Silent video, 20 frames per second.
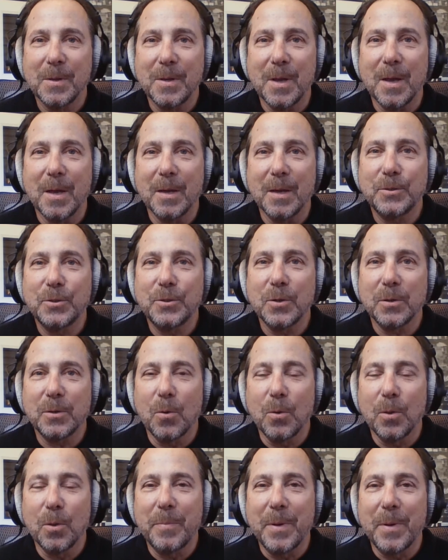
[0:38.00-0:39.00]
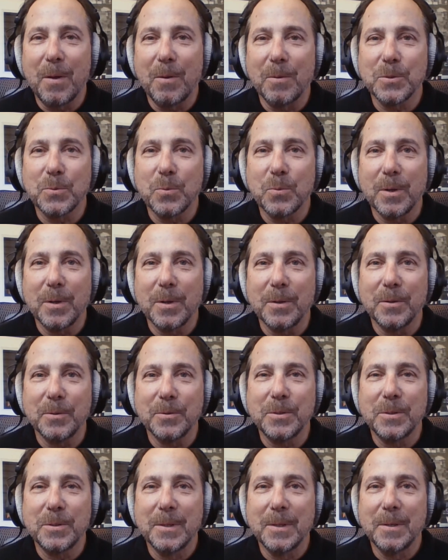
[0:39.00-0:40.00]
Yeah, Colin Powell was one of
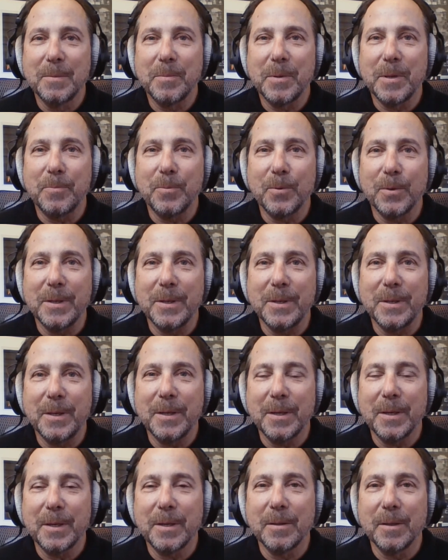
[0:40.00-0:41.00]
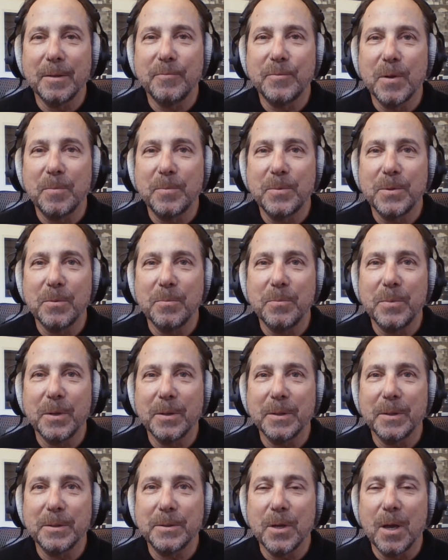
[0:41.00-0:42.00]
those people. He lived up to the
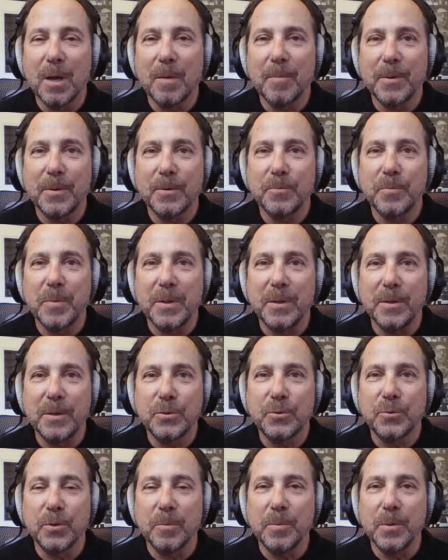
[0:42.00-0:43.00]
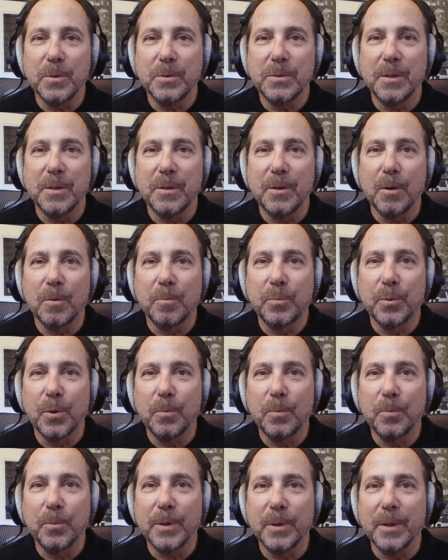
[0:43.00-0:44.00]
billing, Tom. There have been these tributes, and they're
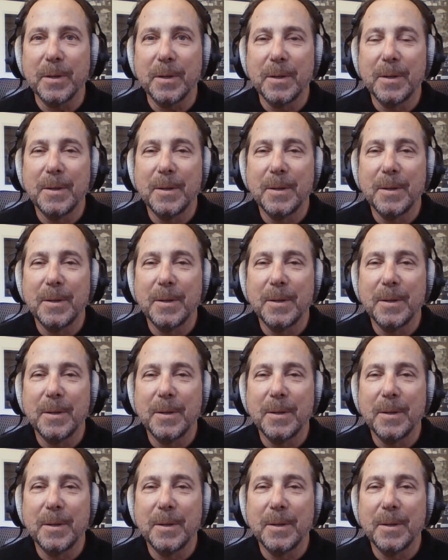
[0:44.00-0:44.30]
appropriate.